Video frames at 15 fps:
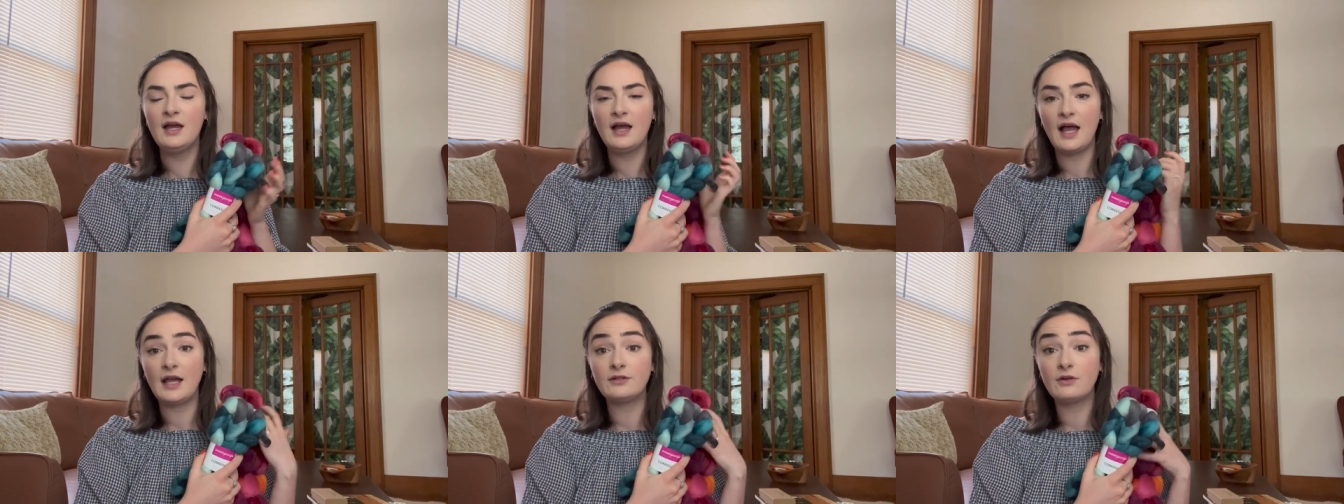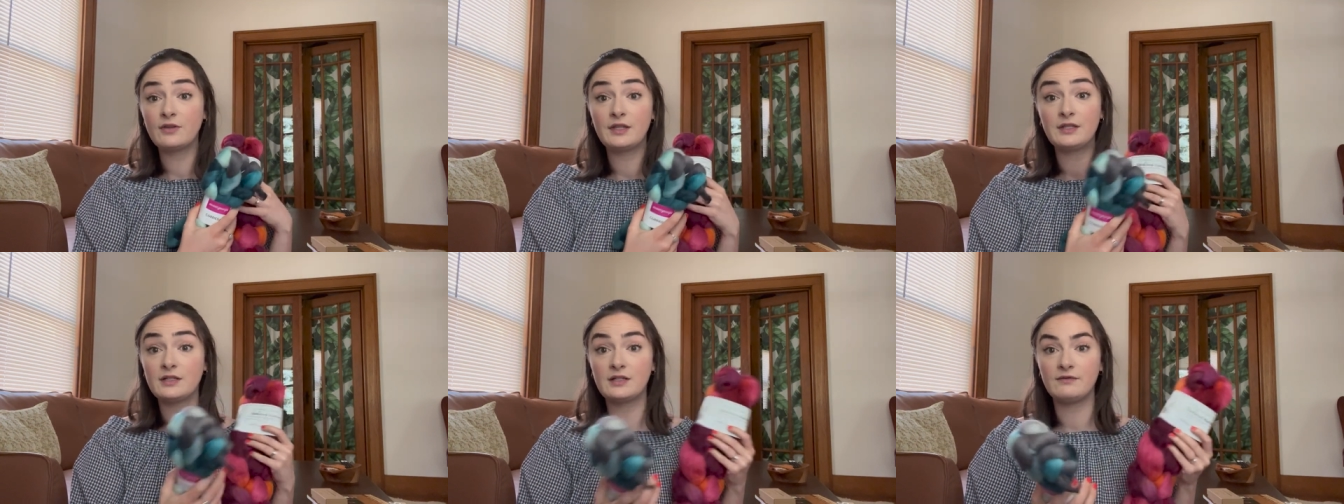I know
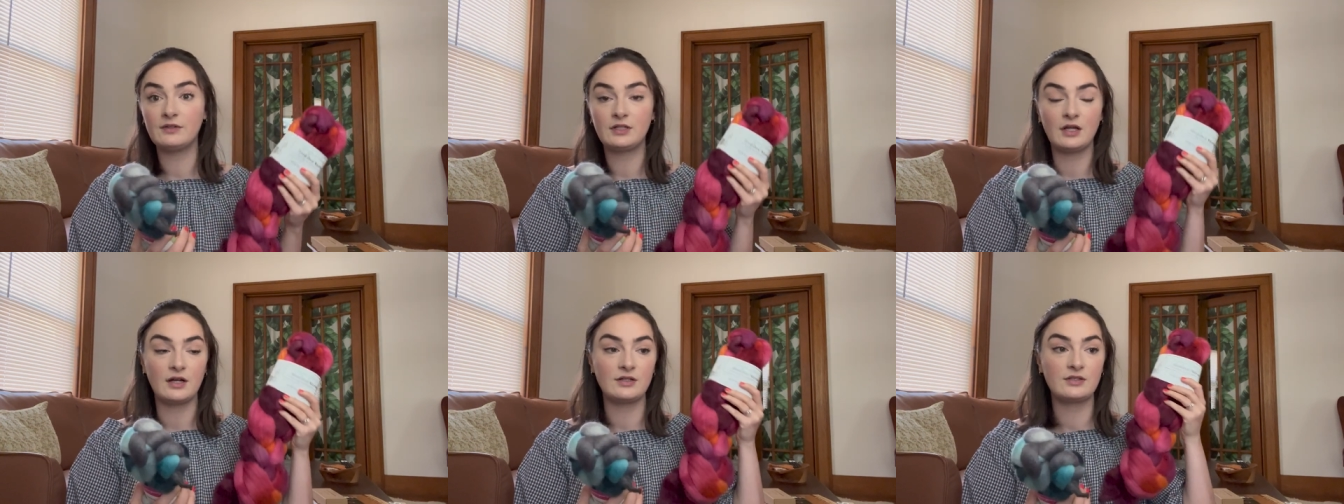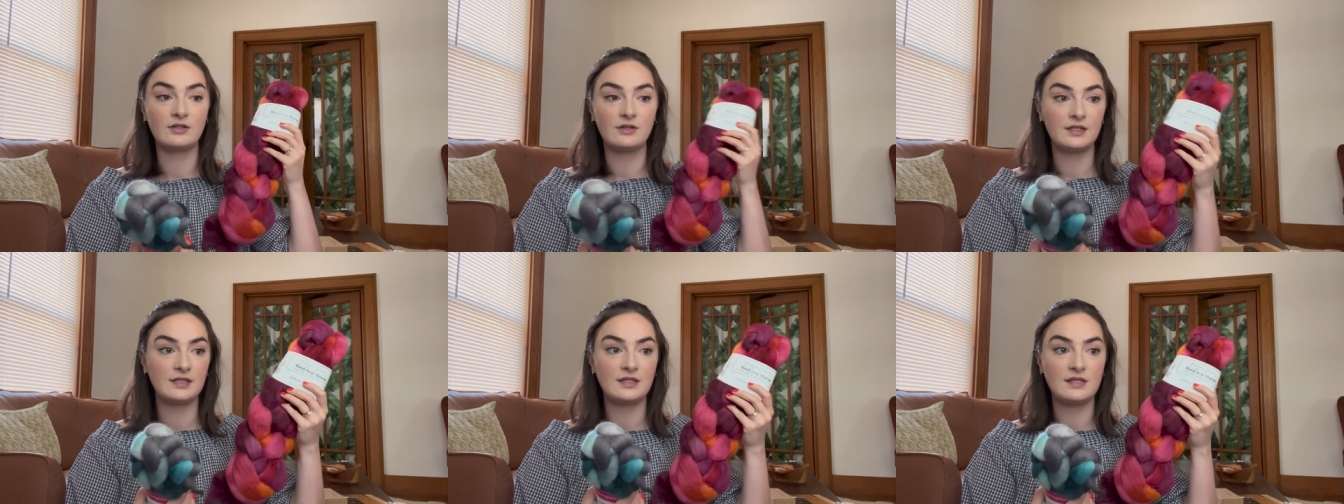that they're different yarns. So
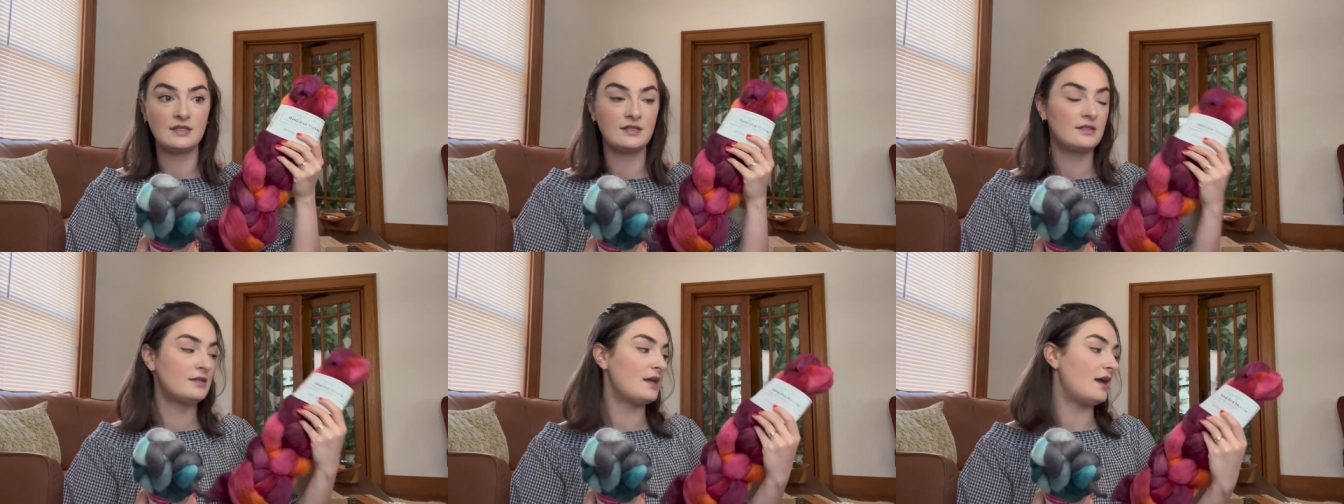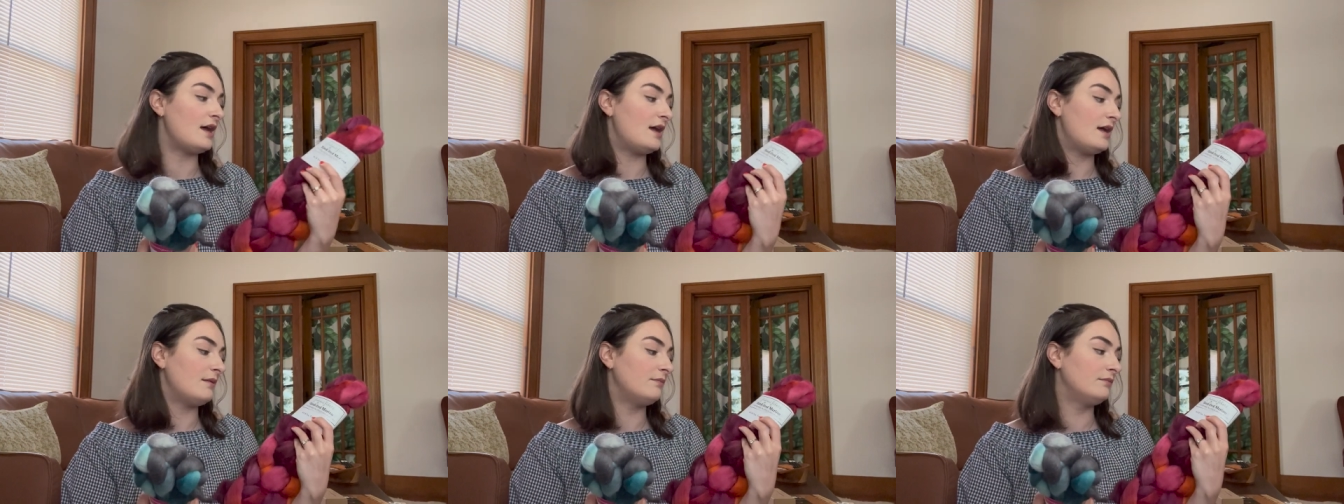this is
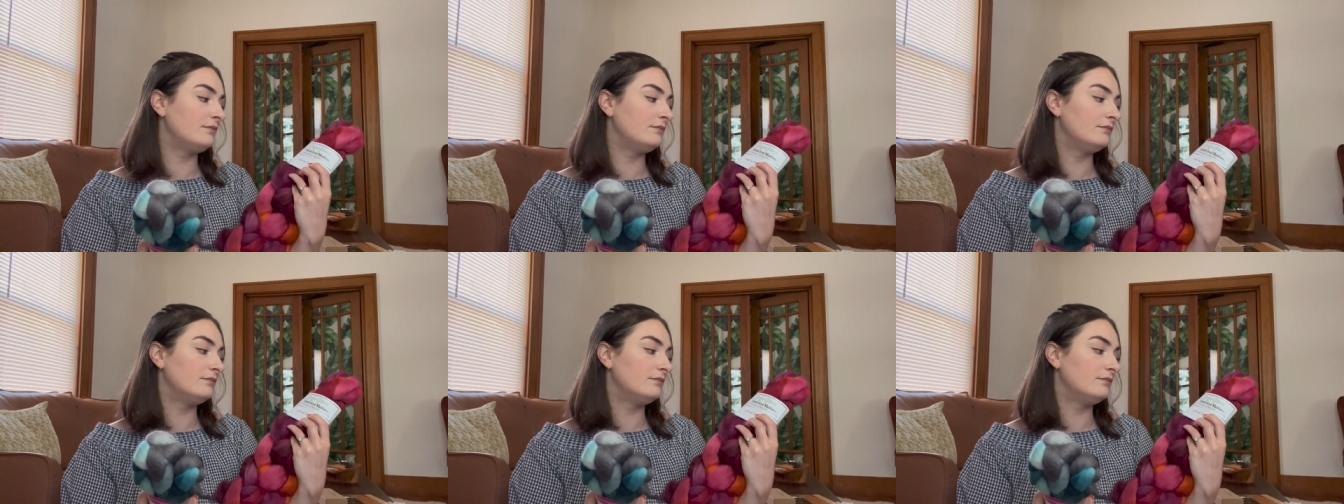um,